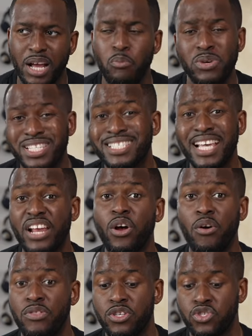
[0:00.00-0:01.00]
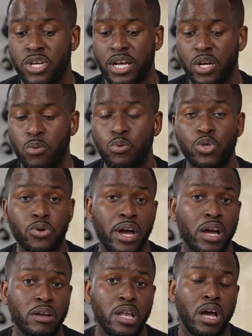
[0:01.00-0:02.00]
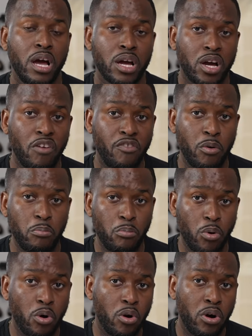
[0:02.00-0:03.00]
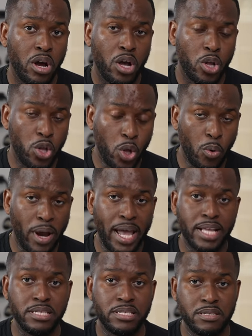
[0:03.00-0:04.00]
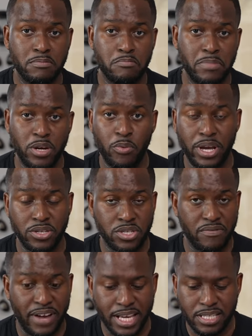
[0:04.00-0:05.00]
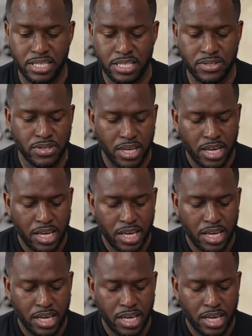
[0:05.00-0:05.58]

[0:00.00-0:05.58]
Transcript: And we said on this channel, we'll try and cover more low-end to mid-range devices,